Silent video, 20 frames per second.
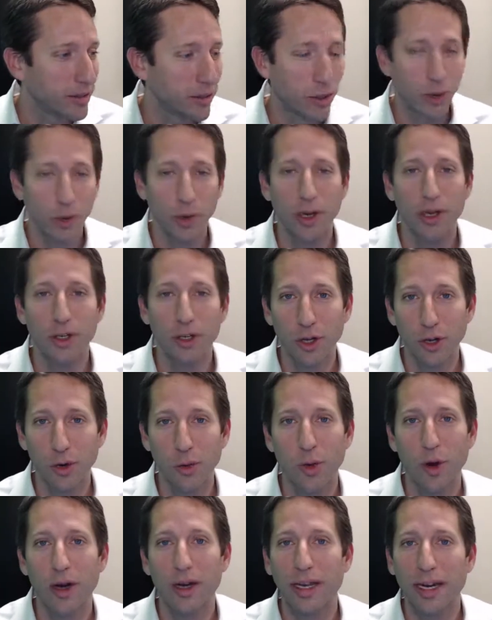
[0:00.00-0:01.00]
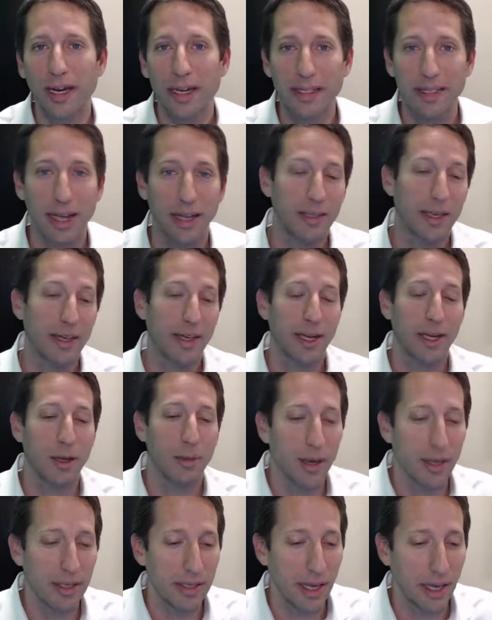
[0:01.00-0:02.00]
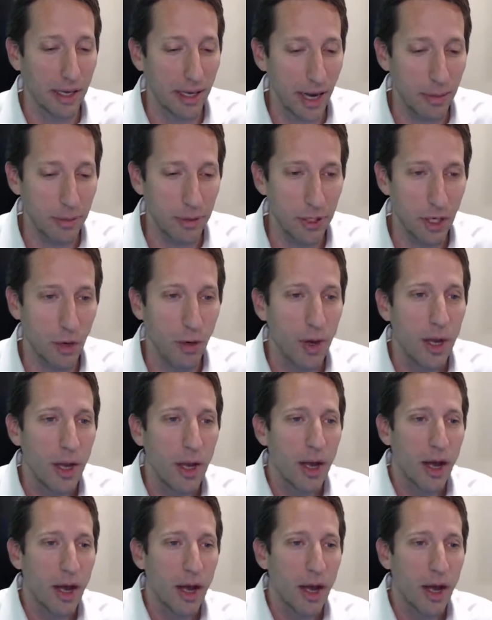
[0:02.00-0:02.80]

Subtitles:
doing good work and he's out there kicking butt, taking names. So